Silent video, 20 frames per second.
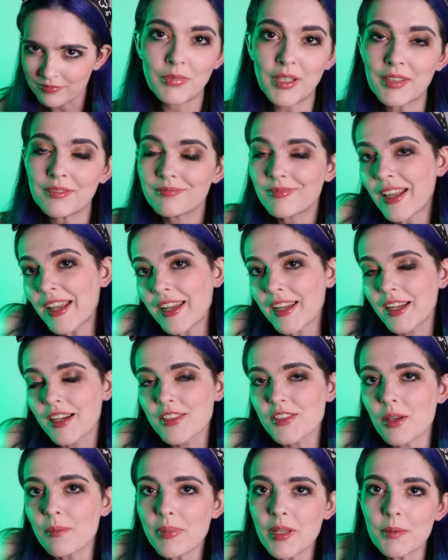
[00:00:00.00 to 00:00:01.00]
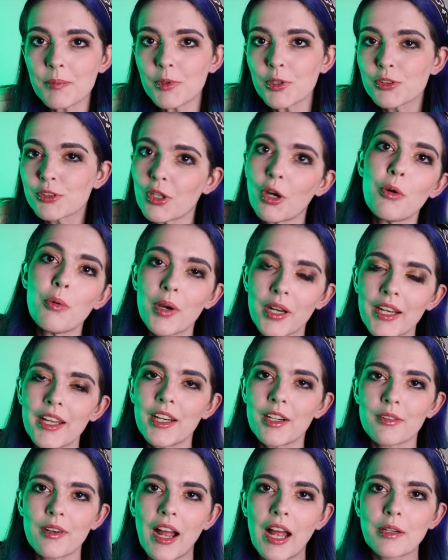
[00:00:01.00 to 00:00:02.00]
But hey, some people don't want to
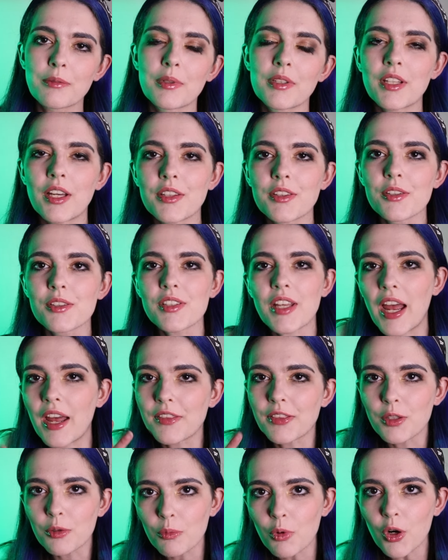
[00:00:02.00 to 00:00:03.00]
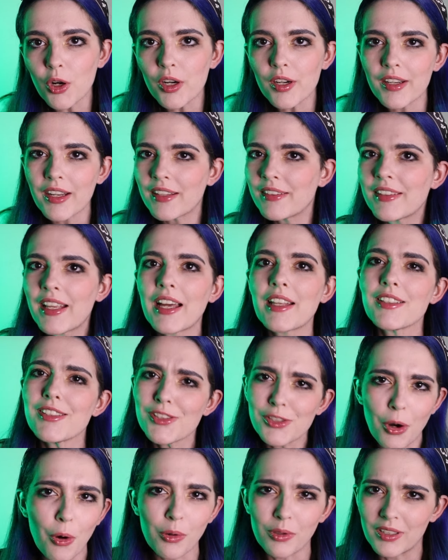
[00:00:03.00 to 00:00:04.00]
interact with others at the ward, and that's
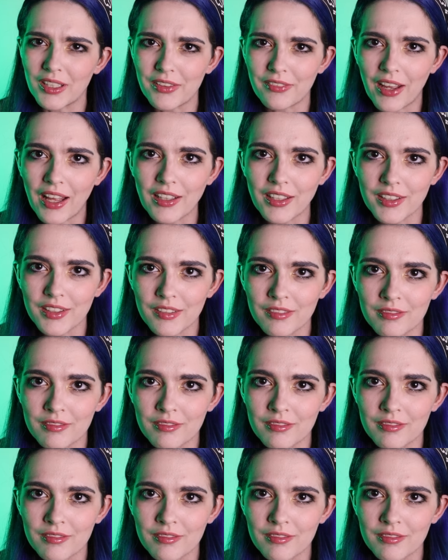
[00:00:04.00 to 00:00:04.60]
totally valid.